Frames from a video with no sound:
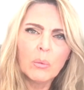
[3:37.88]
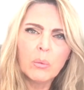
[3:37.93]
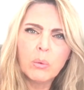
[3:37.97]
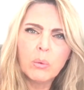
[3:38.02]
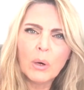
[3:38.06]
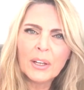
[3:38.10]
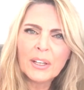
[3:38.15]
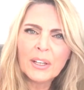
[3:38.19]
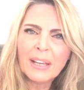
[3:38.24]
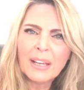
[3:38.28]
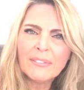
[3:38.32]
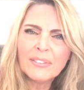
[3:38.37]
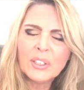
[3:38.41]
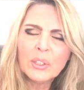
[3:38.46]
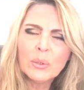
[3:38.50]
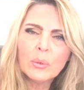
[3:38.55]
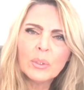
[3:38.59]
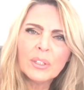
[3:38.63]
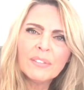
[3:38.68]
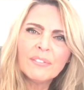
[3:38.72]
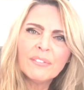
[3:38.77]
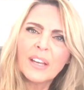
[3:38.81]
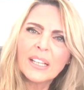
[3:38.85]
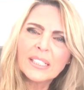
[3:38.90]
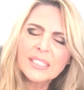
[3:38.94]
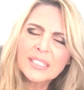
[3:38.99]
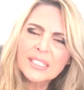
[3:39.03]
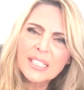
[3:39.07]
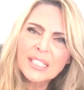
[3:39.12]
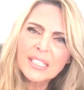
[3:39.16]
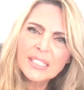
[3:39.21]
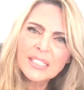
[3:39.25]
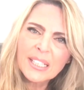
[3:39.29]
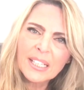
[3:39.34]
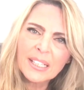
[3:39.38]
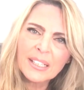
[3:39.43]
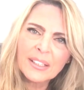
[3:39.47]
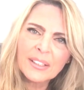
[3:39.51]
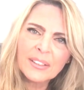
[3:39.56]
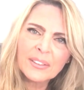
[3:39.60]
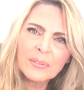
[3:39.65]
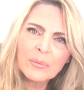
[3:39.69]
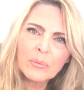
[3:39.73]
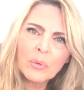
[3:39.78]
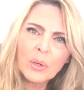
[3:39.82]
what have you invested
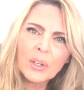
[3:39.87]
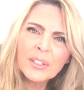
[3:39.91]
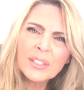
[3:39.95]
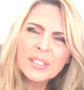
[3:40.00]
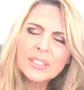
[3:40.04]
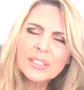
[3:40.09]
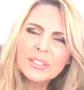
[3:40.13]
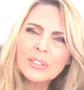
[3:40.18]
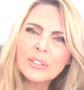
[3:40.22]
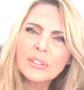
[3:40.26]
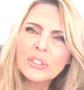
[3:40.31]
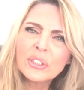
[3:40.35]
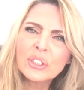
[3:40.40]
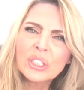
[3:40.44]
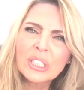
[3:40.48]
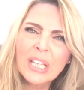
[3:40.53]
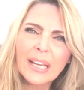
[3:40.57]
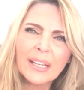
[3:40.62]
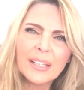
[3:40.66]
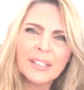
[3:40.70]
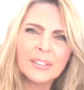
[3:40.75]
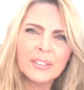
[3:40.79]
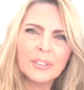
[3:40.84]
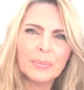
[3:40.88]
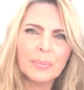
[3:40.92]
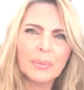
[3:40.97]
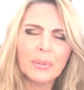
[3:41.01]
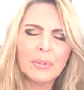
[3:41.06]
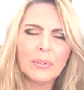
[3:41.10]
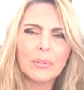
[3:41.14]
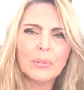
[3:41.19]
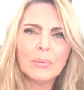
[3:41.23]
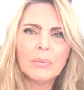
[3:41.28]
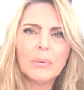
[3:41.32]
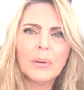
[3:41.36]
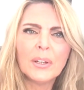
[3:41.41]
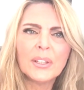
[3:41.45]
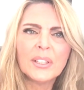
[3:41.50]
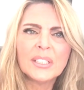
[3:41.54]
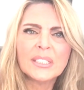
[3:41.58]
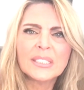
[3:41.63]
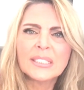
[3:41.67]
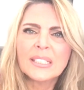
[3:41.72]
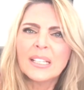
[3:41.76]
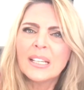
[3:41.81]
in, what is sustainable, what
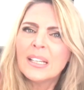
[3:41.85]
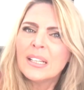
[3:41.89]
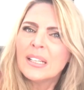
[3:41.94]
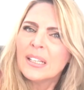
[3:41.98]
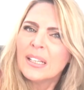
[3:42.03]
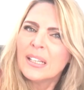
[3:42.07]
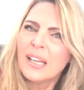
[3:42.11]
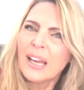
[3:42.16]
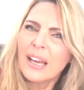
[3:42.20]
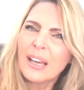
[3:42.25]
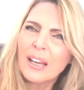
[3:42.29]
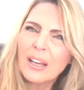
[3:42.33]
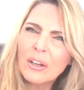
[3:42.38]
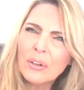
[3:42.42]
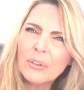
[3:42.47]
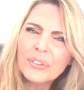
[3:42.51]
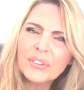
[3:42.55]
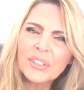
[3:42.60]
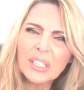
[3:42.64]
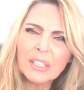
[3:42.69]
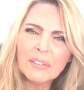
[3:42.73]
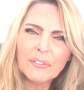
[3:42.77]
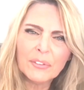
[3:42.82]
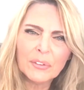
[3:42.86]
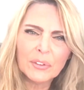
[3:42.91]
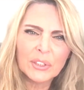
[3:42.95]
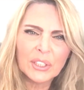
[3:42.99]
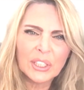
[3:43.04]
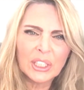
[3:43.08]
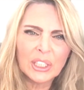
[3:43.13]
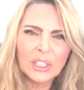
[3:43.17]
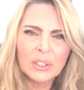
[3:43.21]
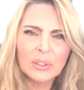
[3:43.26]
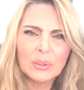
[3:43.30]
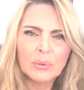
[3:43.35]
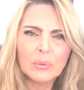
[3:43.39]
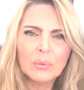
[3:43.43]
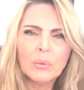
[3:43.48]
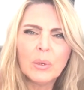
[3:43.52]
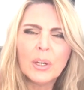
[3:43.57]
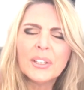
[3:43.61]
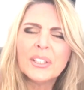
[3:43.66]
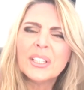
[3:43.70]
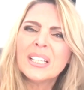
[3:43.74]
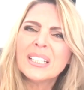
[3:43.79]
is healthy for you,
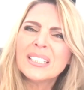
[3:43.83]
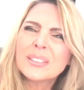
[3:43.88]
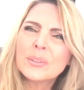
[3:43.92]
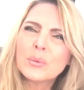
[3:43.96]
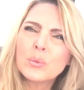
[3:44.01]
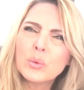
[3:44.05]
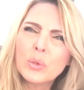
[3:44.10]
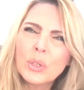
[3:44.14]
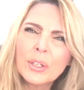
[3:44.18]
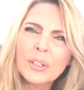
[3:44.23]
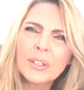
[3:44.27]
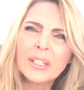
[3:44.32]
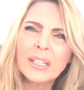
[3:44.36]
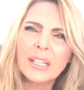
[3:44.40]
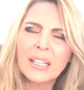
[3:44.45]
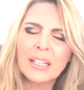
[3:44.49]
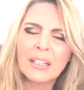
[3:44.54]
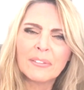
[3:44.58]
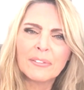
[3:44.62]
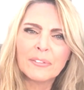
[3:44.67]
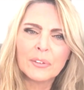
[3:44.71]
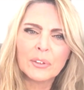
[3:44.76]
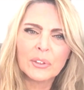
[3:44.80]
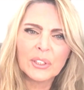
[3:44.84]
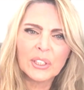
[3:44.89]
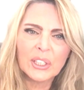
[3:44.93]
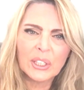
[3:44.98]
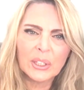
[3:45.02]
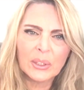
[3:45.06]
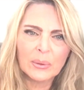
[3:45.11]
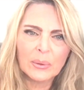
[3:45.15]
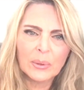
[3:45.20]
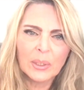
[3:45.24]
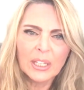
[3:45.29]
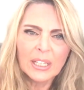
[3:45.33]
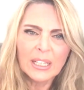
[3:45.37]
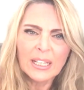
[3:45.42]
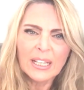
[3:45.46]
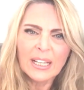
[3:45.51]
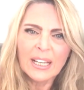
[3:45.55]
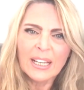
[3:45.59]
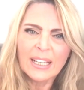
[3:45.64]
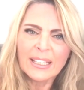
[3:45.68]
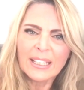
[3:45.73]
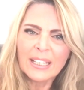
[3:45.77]
what is working for you,
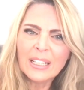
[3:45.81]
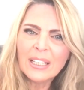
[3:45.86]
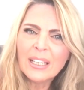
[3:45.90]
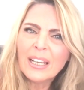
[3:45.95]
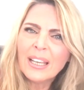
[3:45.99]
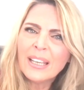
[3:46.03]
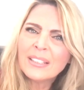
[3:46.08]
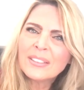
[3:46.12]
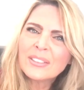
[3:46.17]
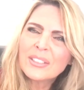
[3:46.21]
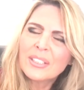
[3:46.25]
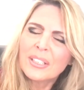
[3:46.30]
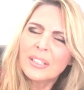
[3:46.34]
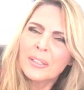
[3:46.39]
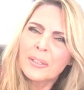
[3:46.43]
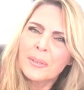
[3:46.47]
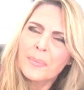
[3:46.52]
and